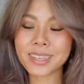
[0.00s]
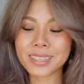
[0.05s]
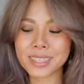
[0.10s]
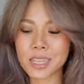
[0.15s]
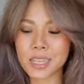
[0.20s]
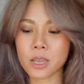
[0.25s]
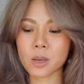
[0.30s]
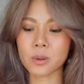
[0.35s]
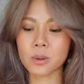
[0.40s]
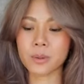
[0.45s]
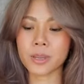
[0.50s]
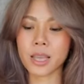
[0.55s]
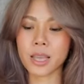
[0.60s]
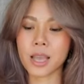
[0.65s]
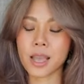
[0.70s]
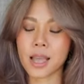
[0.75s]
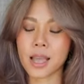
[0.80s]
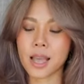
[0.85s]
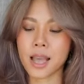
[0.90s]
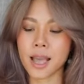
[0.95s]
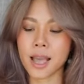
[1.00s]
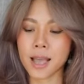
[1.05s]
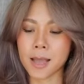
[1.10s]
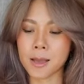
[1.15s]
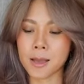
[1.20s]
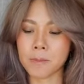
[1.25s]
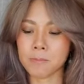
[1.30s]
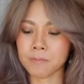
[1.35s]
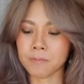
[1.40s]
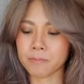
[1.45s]
So
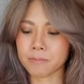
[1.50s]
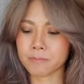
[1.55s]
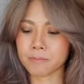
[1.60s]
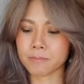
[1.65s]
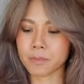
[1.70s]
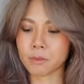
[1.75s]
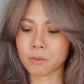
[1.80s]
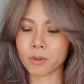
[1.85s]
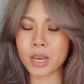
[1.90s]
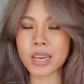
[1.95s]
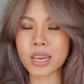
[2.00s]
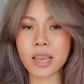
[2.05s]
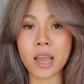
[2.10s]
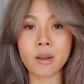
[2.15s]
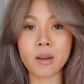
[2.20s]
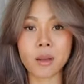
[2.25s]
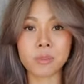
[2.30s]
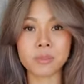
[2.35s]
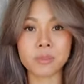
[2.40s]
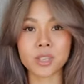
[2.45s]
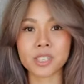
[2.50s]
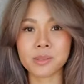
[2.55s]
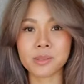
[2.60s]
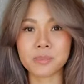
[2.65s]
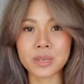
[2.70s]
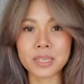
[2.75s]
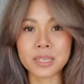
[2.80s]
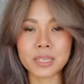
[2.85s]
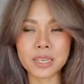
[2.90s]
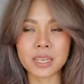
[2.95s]
right now I'm just
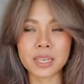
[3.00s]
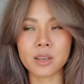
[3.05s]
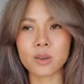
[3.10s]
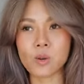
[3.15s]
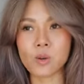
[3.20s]
busy